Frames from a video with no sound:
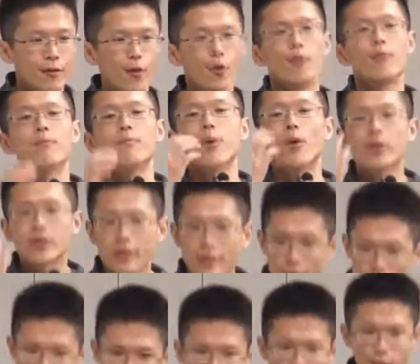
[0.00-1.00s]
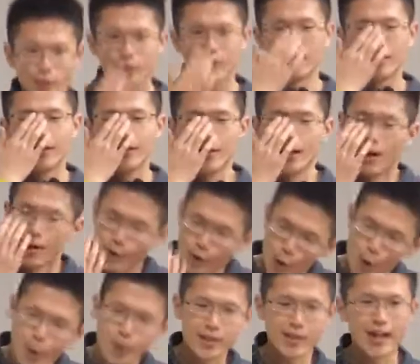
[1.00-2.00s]
for most of you,
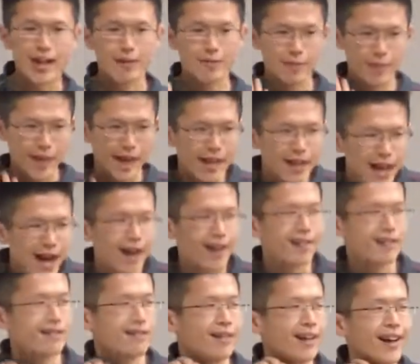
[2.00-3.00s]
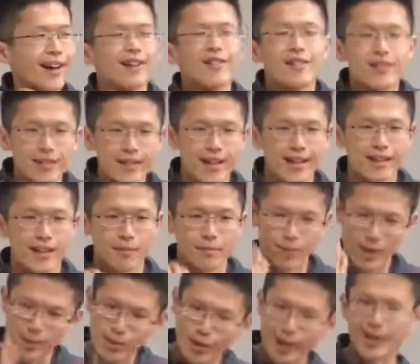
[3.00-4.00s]
of course, I, I, I, I understand
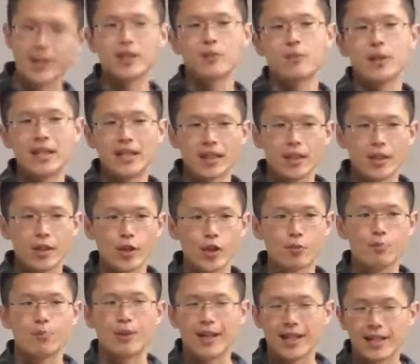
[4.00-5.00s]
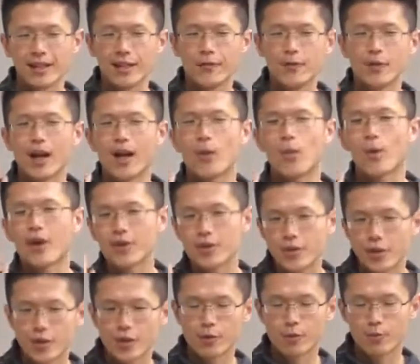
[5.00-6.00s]
that people can speak English, but if I
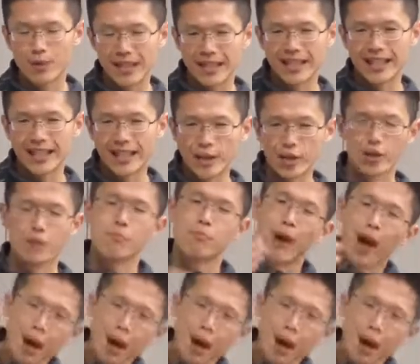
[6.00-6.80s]
want you to speak in English in